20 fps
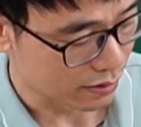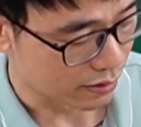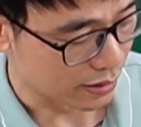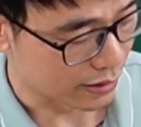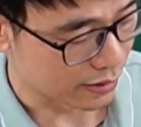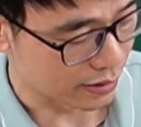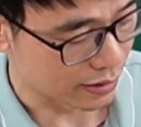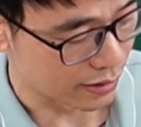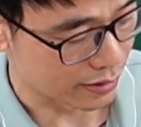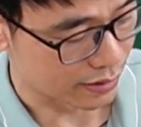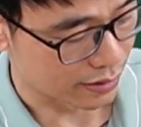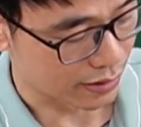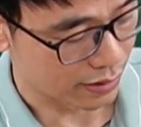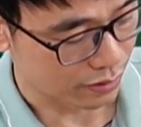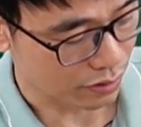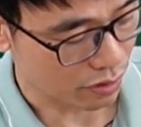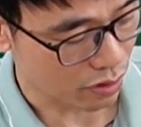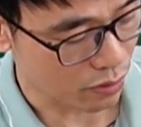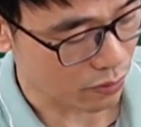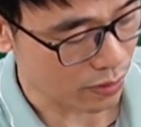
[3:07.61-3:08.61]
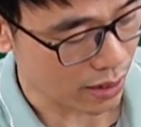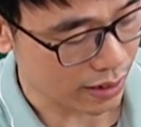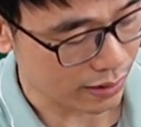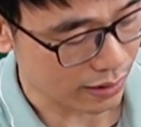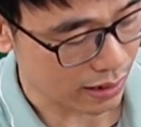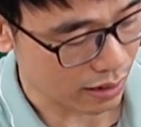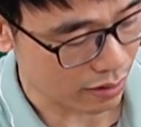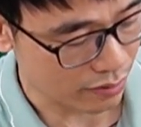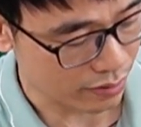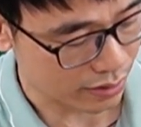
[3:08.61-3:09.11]
This is the software
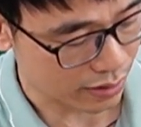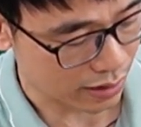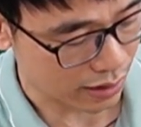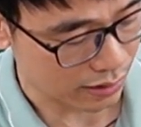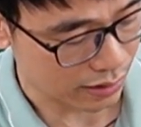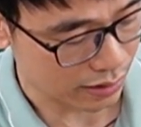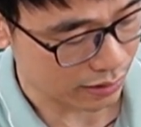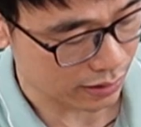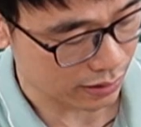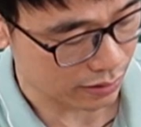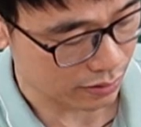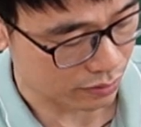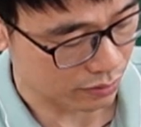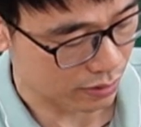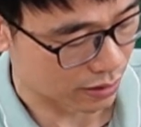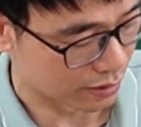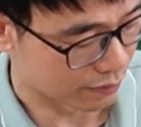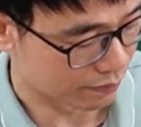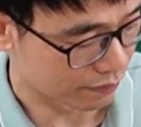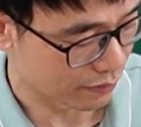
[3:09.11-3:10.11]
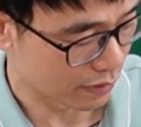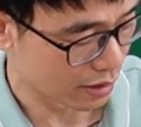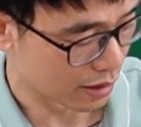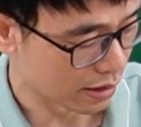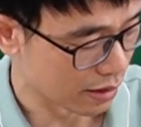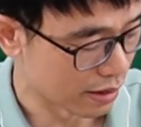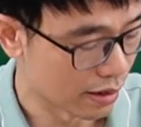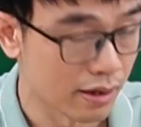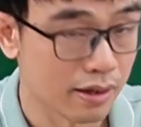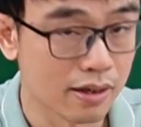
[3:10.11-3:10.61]
now is connecting to the
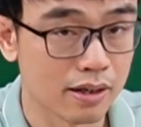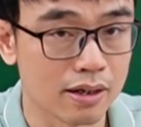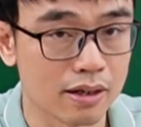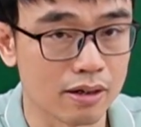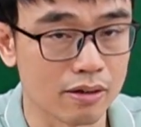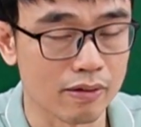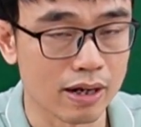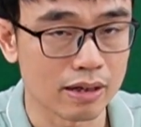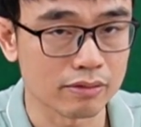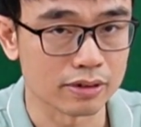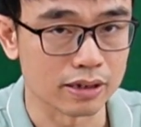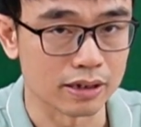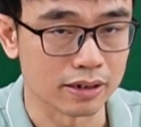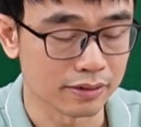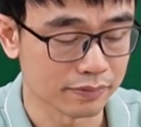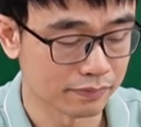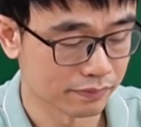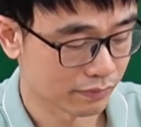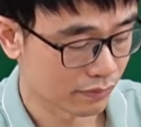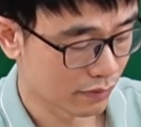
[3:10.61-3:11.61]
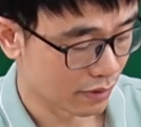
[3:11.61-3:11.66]
router.